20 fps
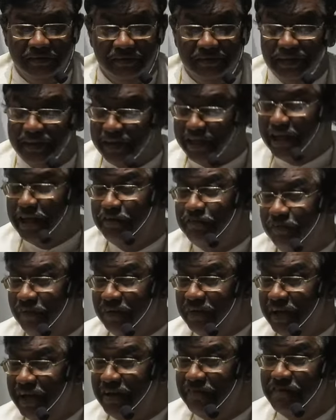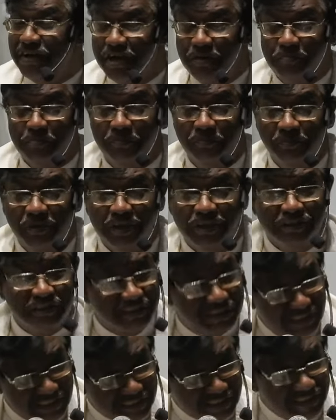The king forgave him
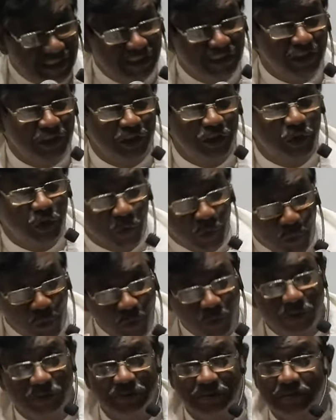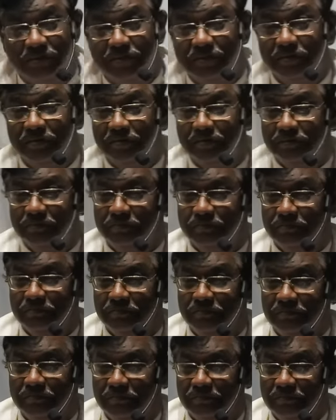600 crores
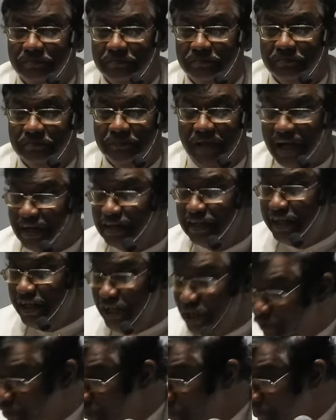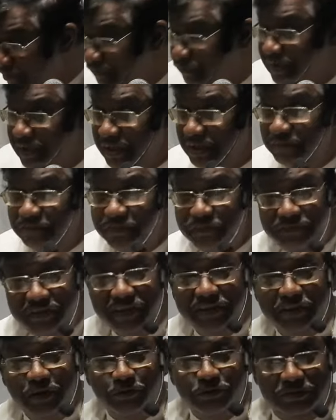and he couldn't forgive
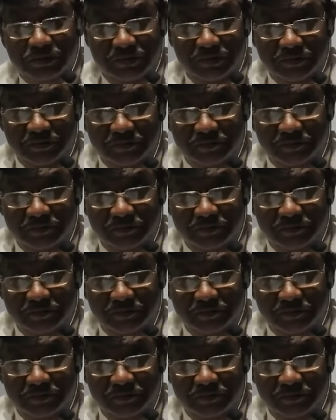50,000.